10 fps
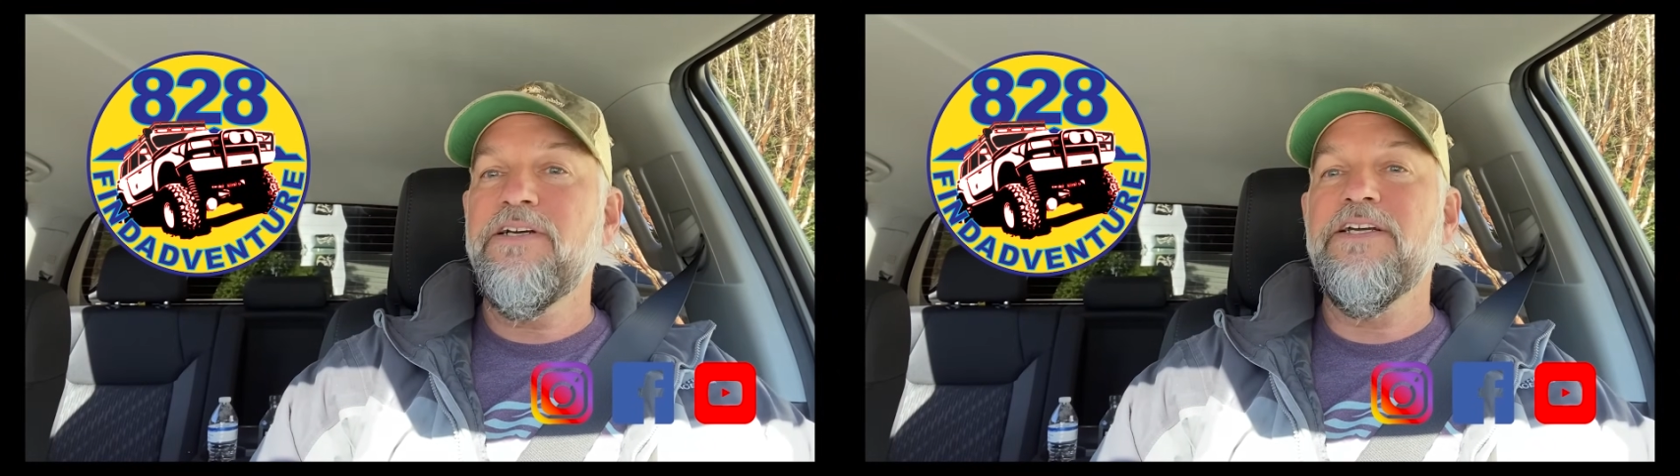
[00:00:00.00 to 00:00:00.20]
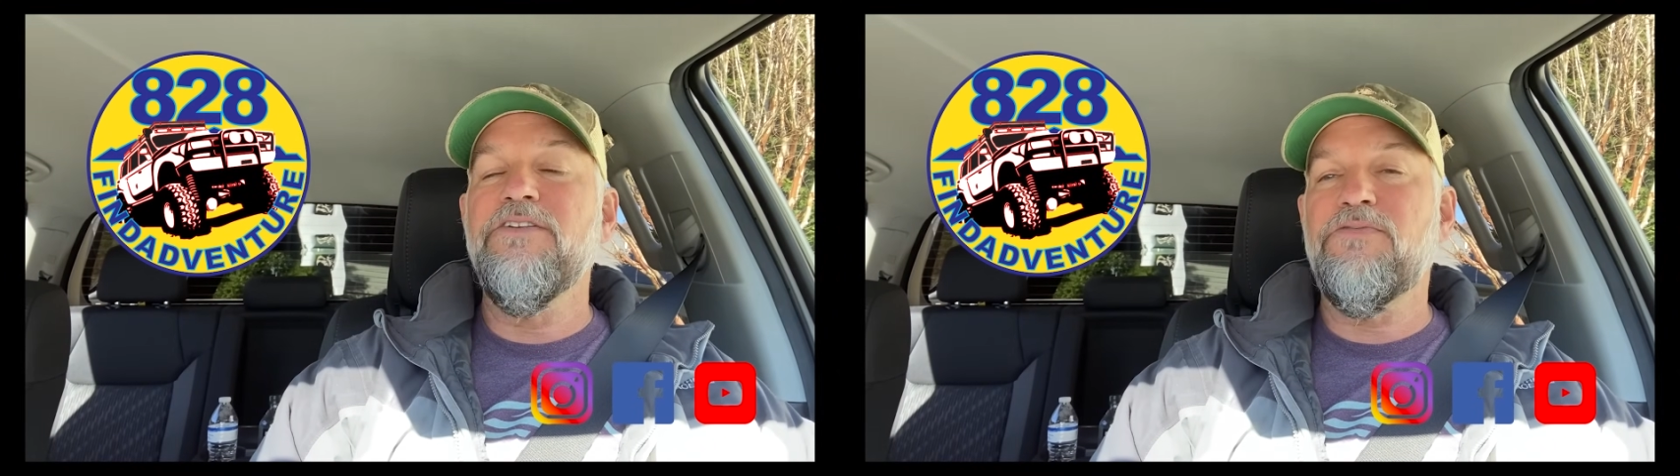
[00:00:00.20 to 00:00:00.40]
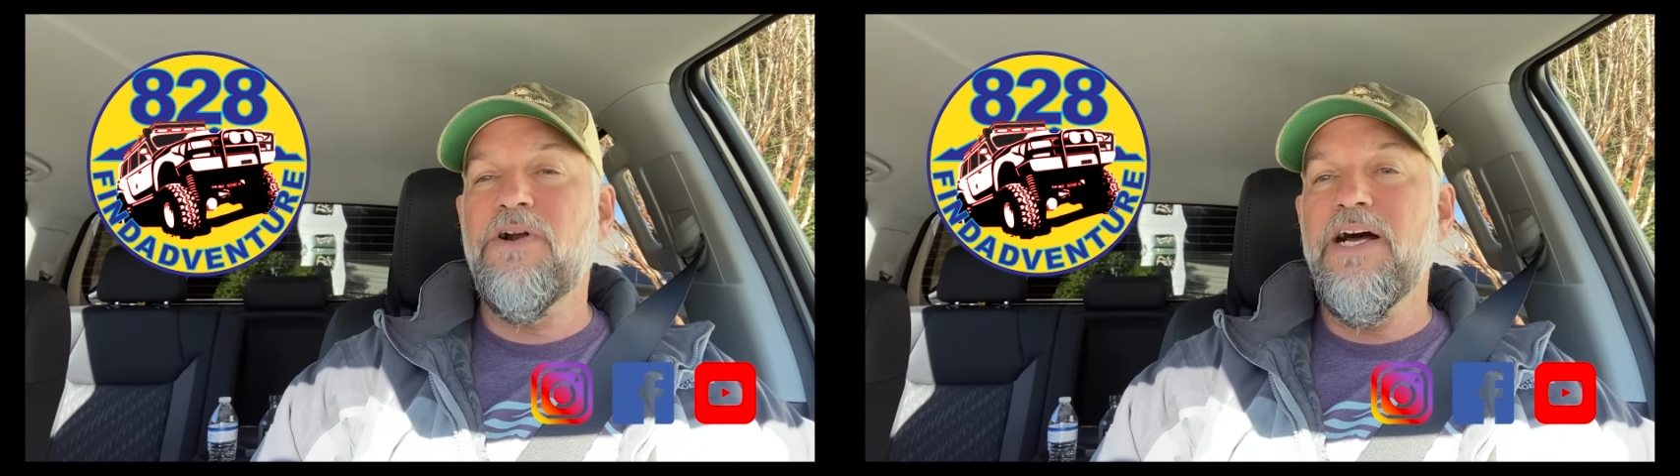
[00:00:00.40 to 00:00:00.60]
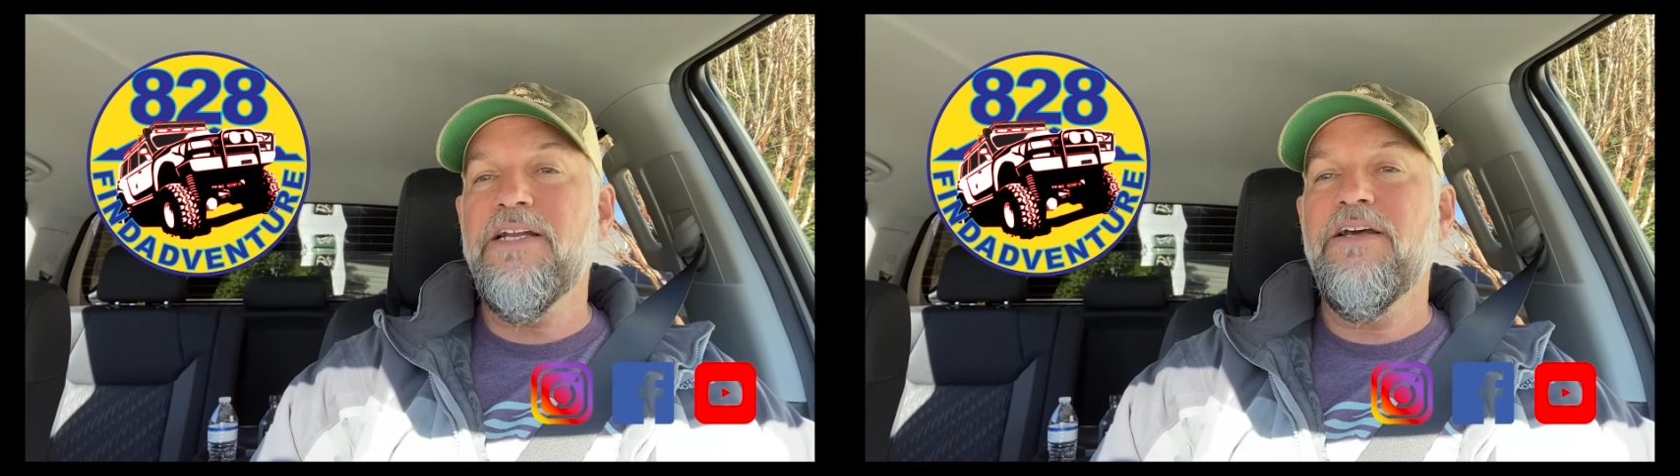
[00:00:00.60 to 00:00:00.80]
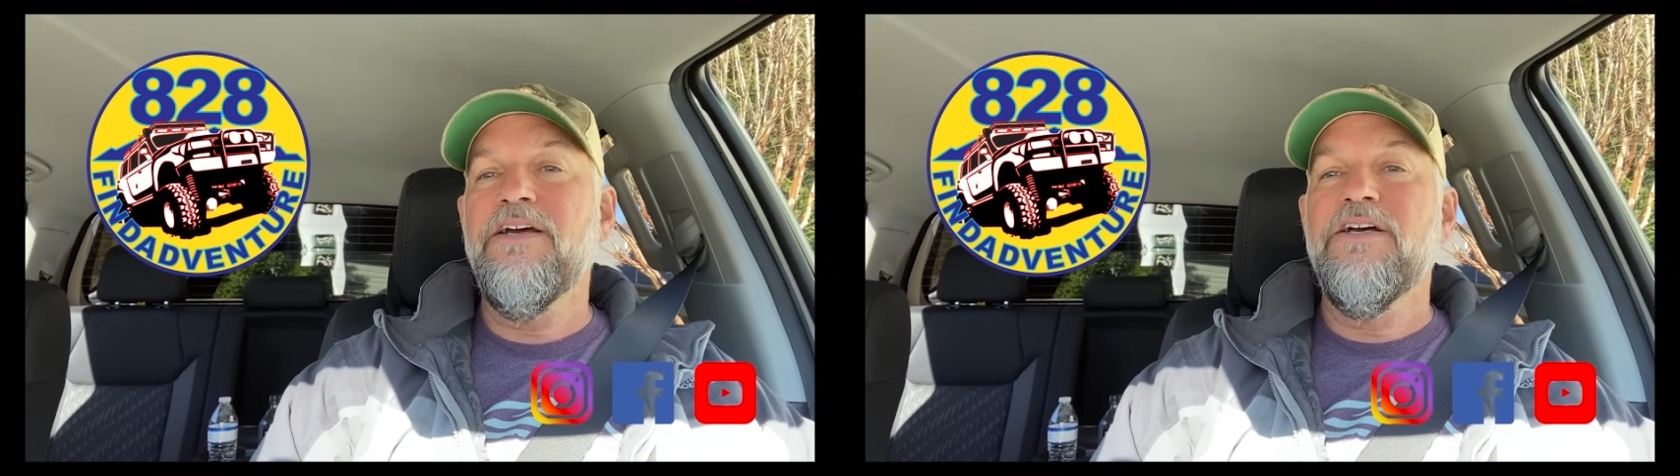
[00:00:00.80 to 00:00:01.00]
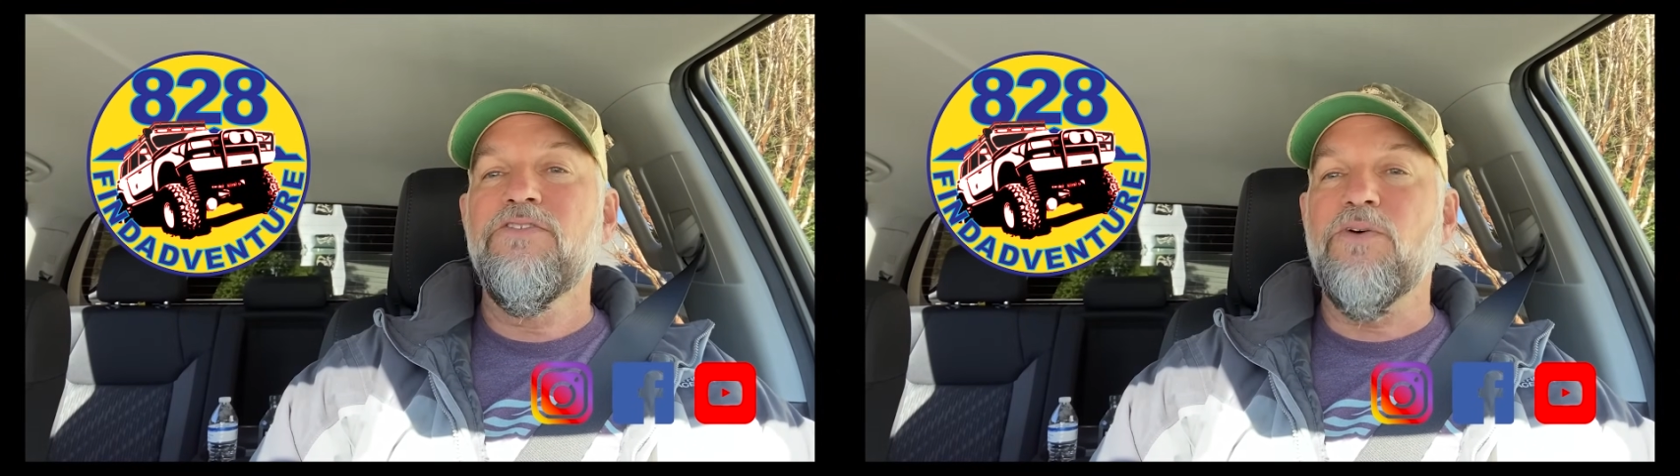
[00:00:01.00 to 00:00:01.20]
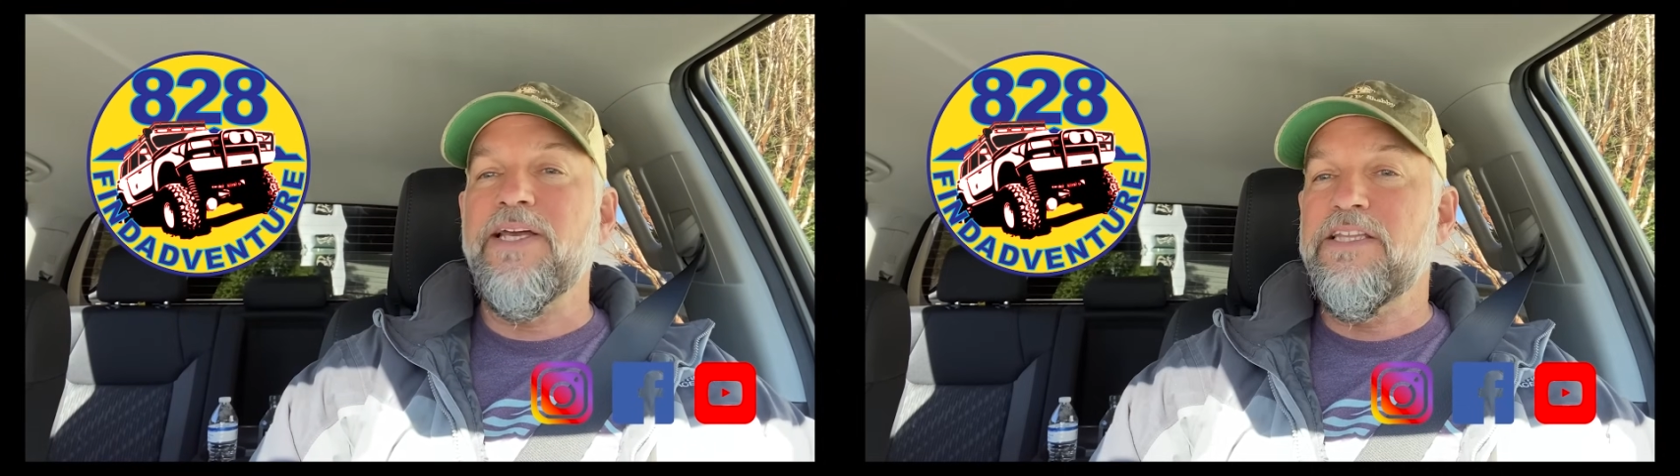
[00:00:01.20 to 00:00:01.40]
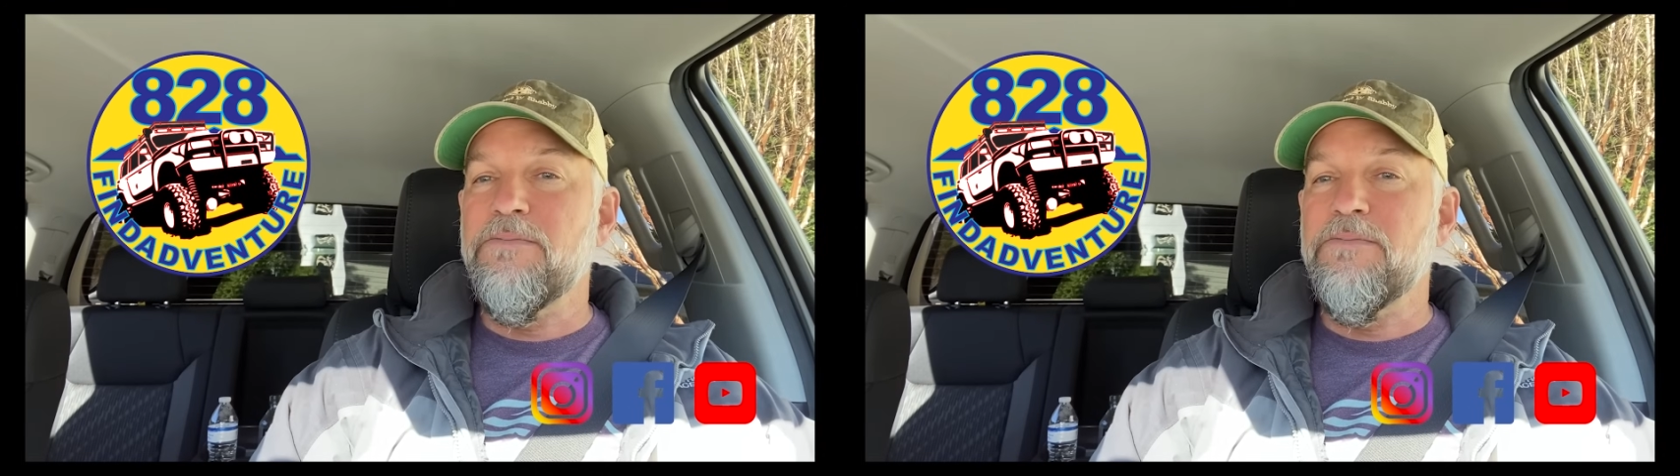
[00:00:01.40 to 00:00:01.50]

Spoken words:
in the front so I get